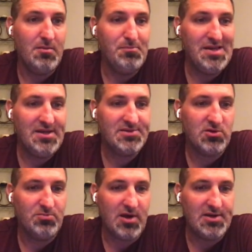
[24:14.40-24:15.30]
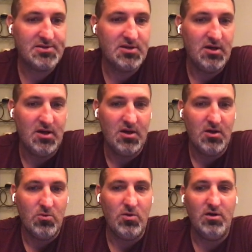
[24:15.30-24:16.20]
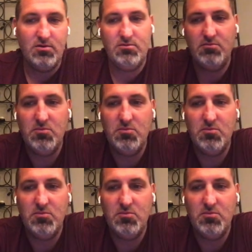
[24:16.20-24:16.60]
Median sold price. Well,